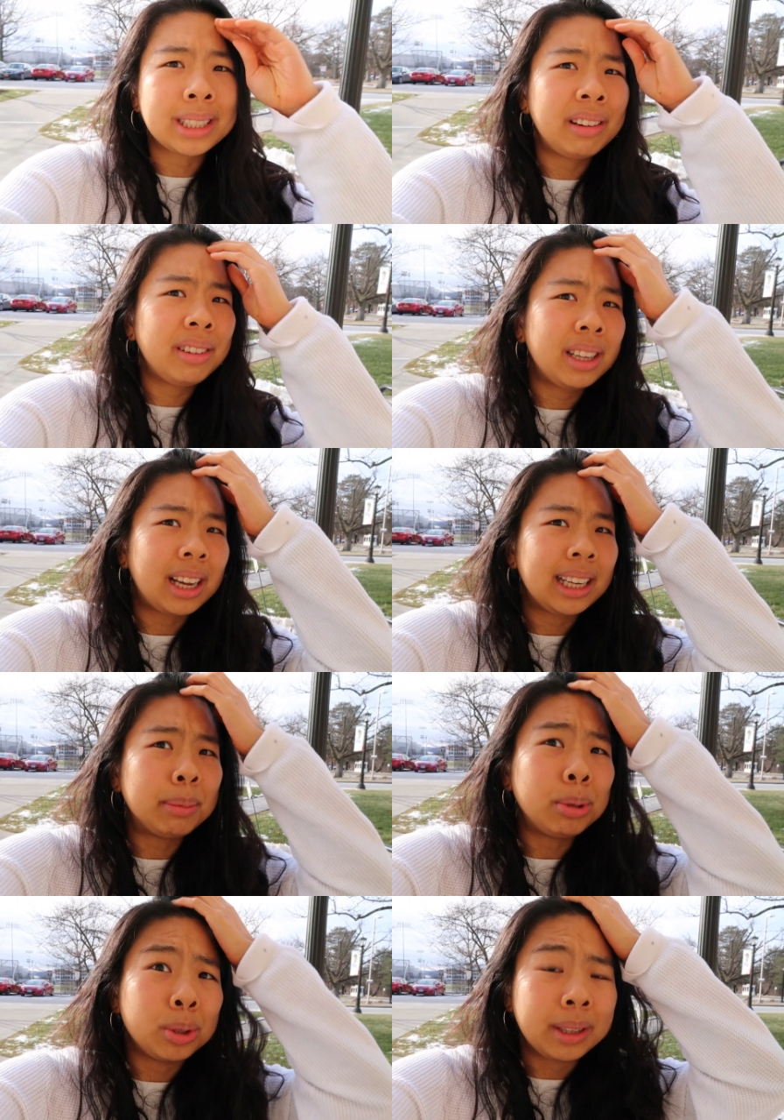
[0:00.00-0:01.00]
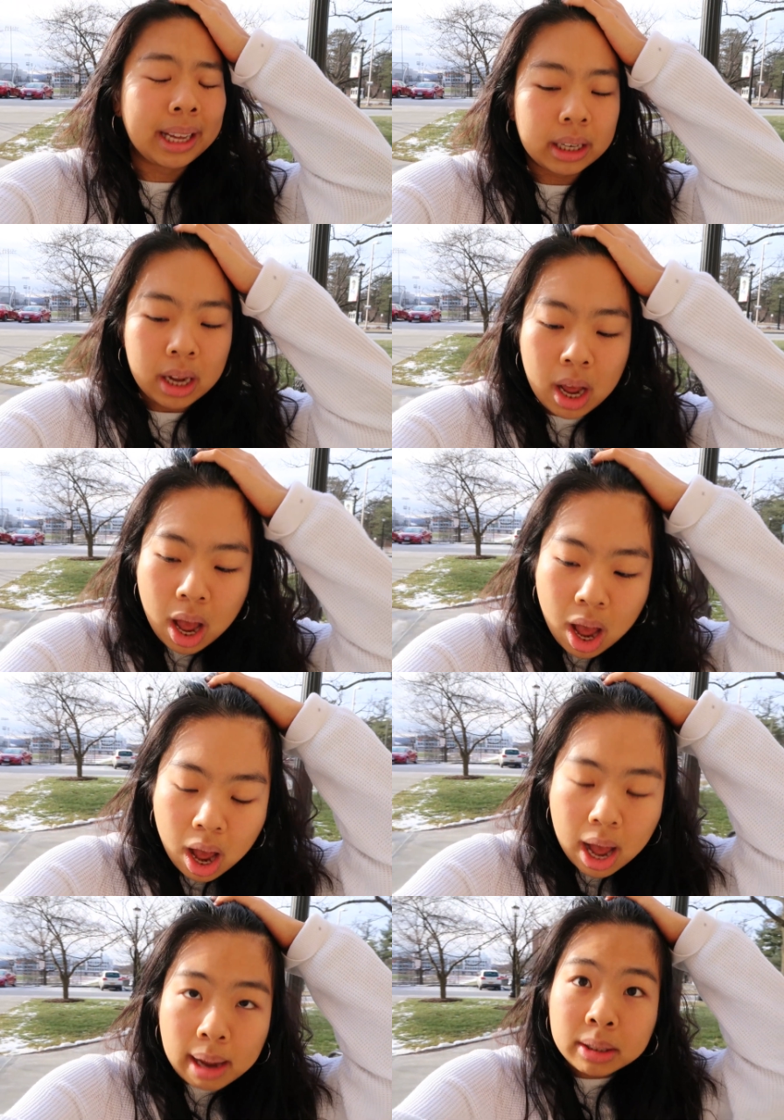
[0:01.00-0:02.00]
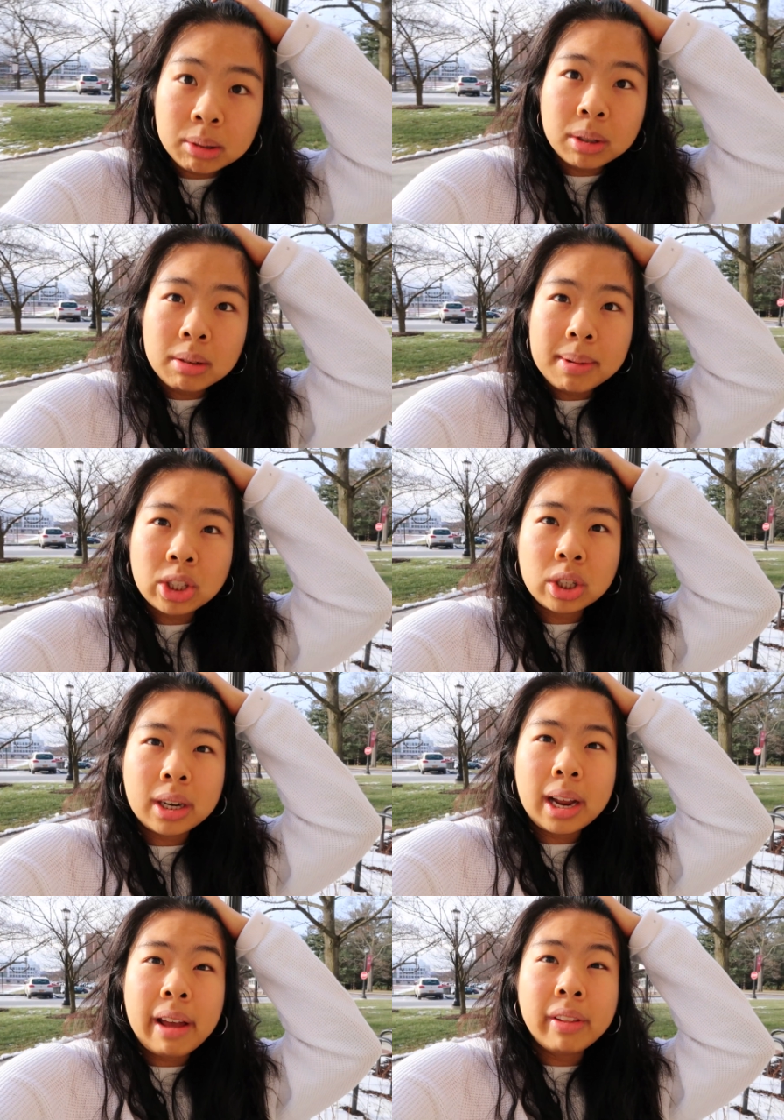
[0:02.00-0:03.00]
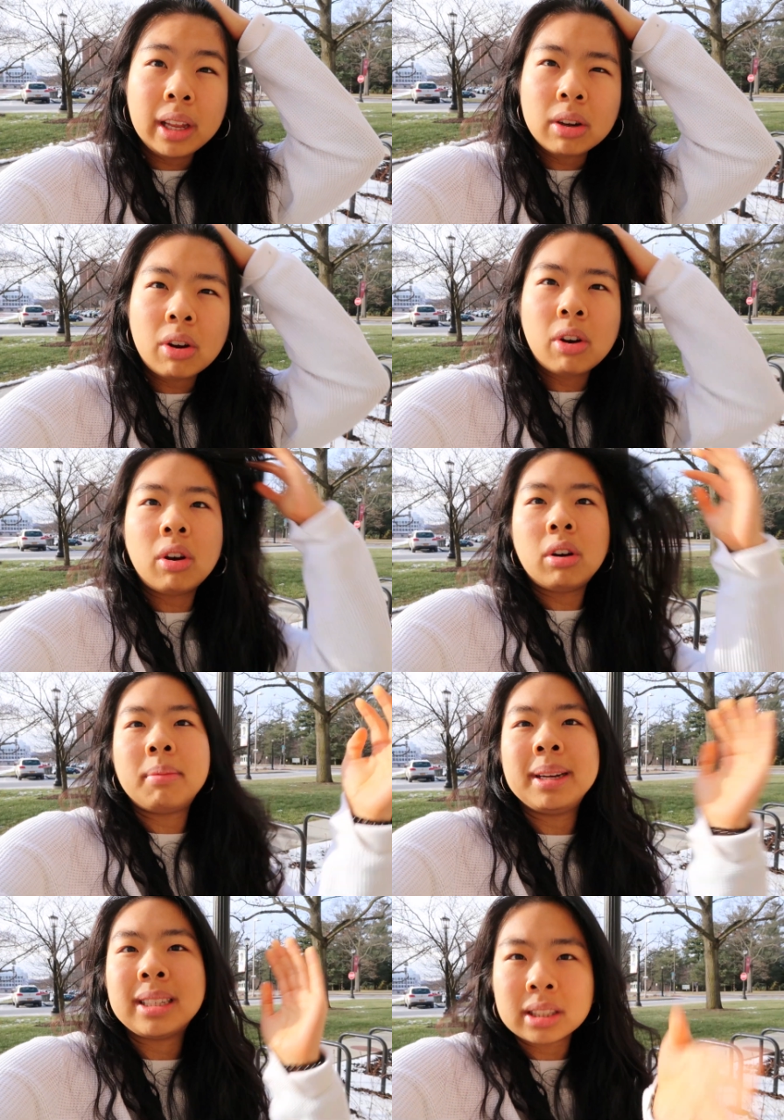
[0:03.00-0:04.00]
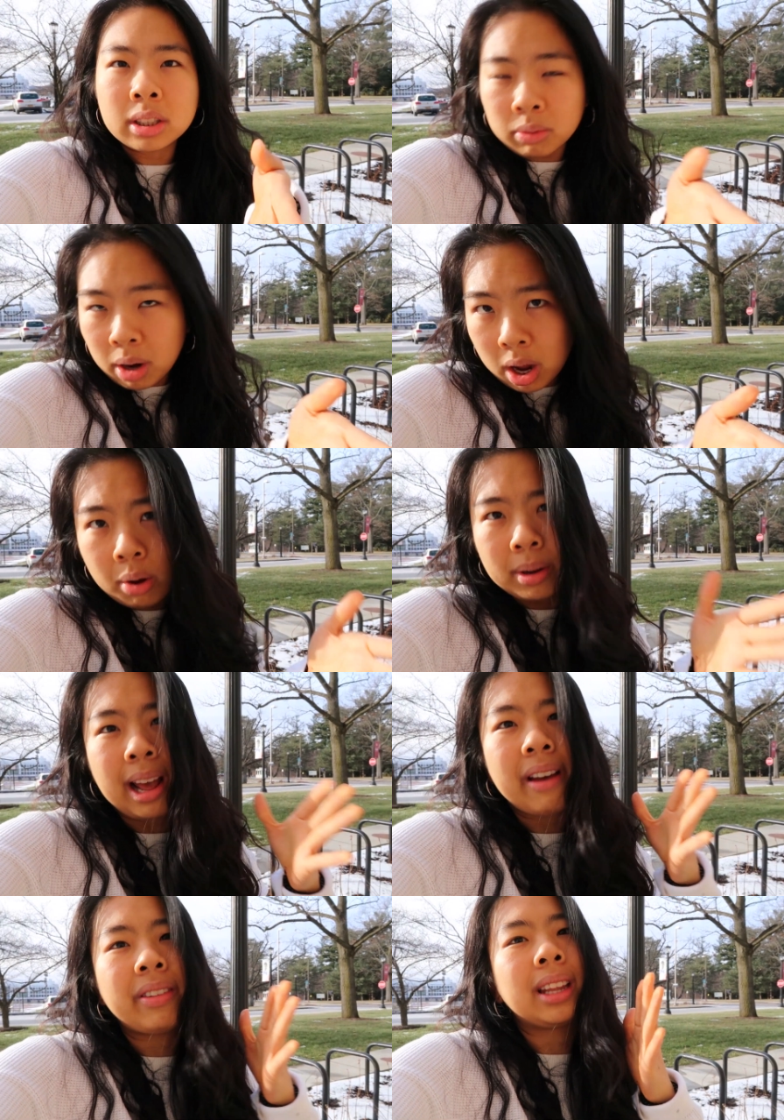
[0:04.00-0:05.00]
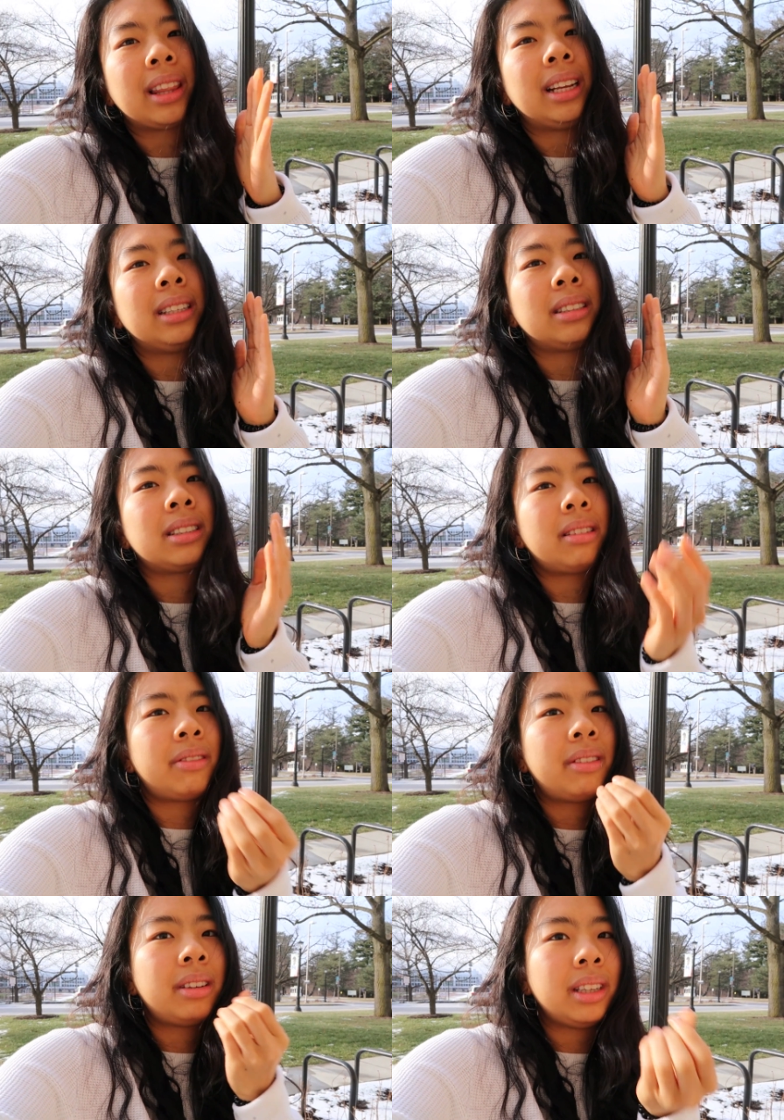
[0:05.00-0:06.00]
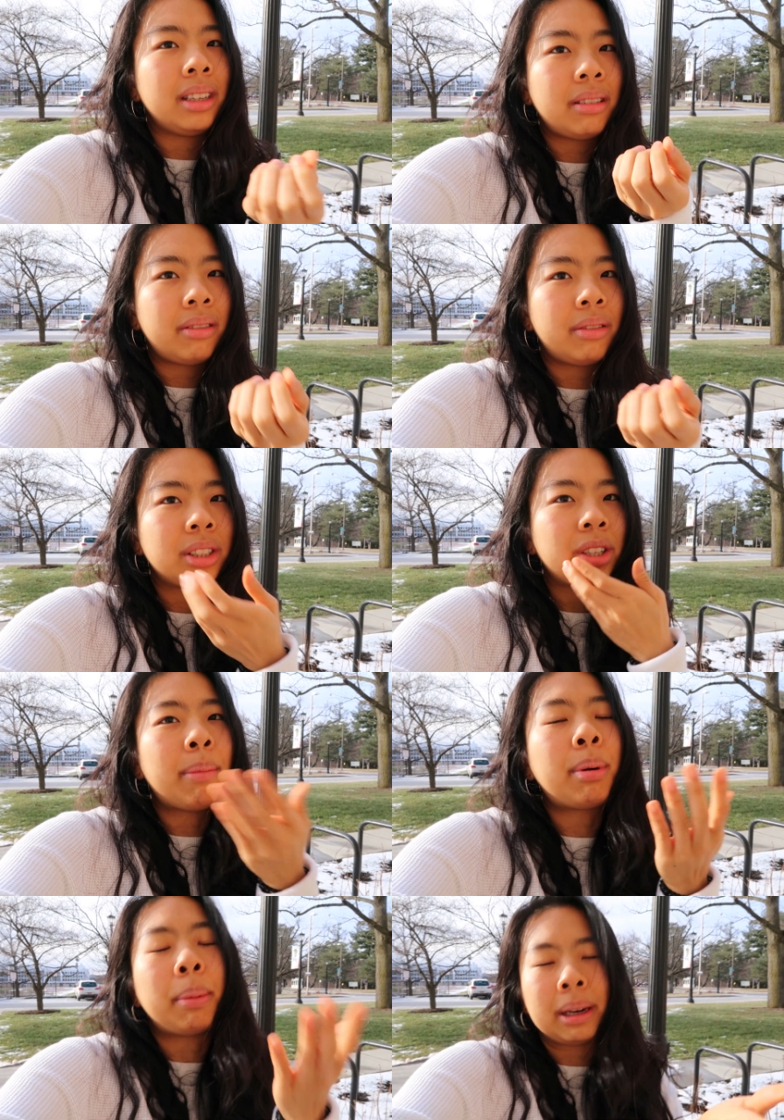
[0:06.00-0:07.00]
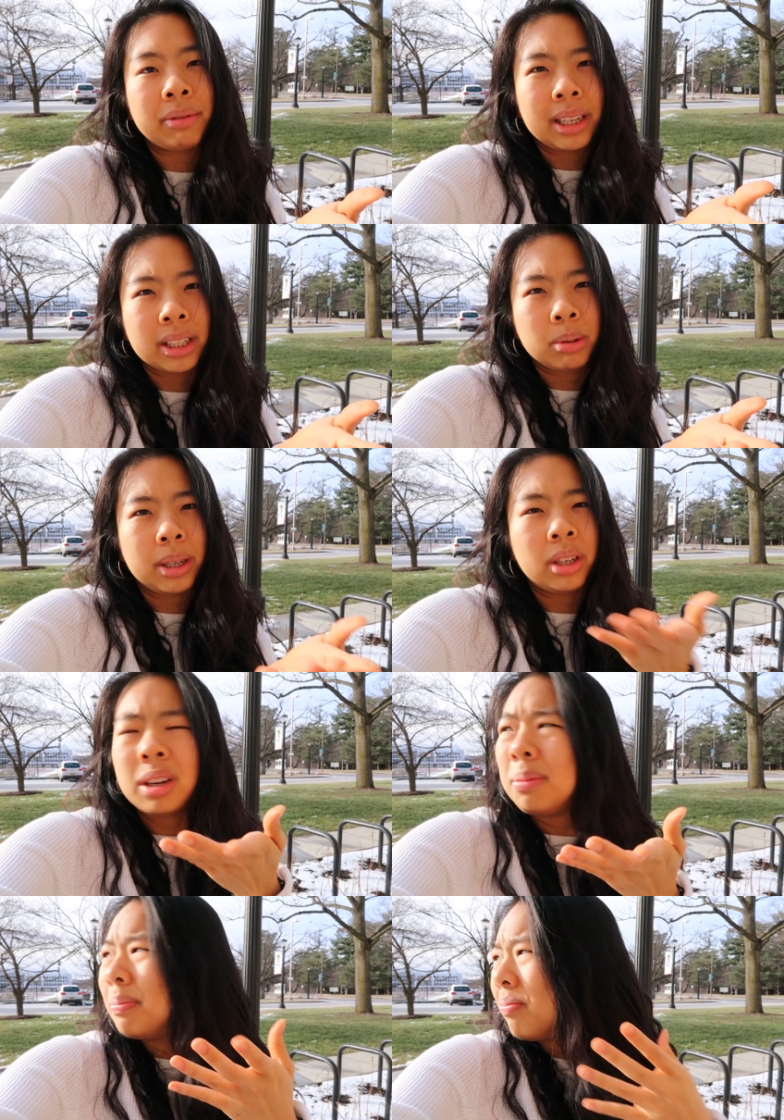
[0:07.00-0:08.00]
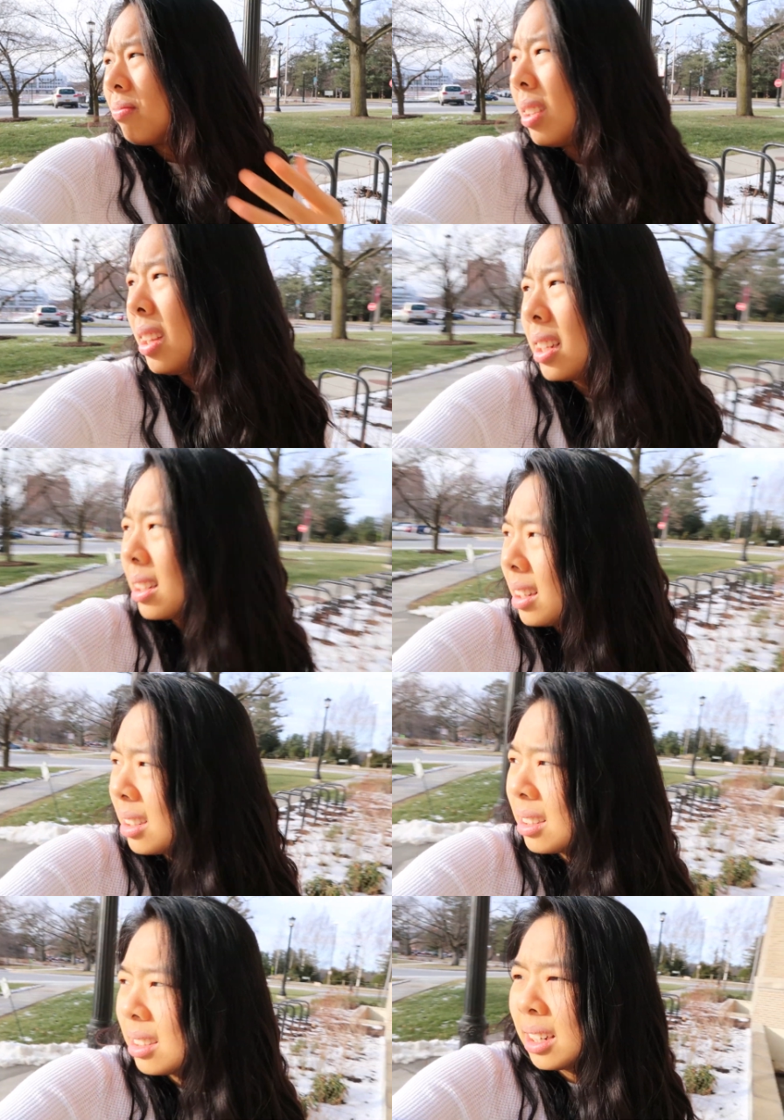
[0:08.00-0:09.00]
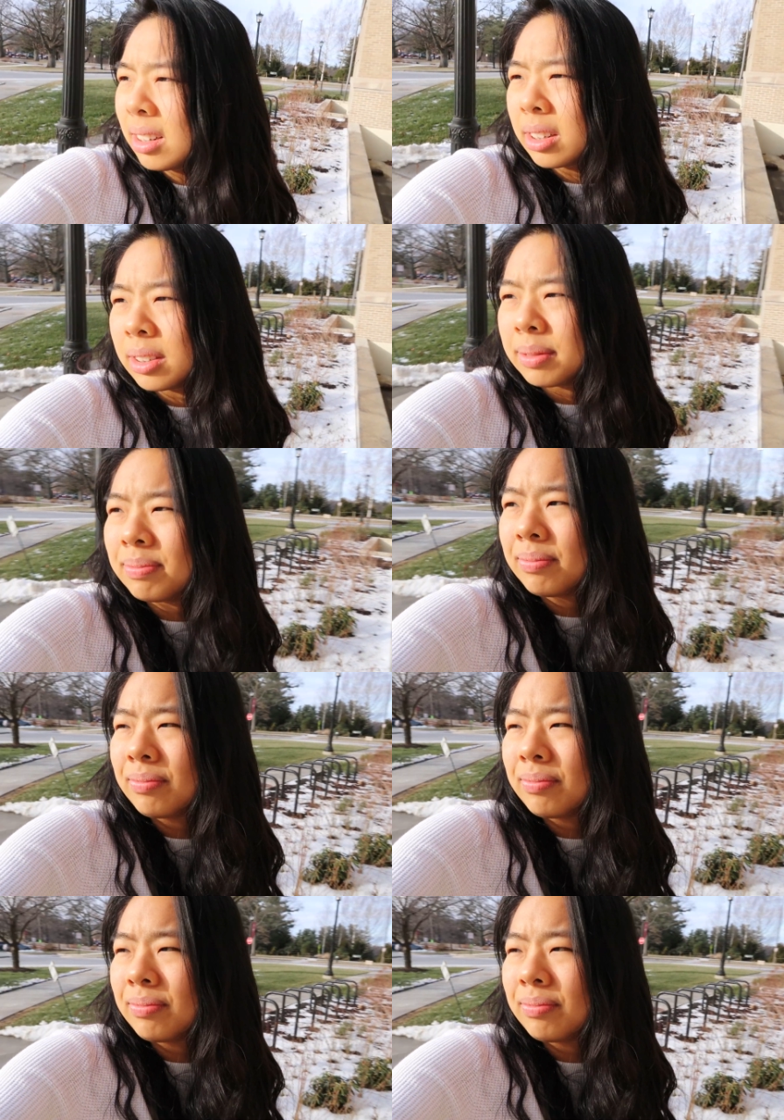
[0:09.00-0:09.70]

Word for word: because I keep on doing that. I just want to make sure I have like all my ducks in a row and have like things so I'm prepared for next week, you know? Because like, I don't know,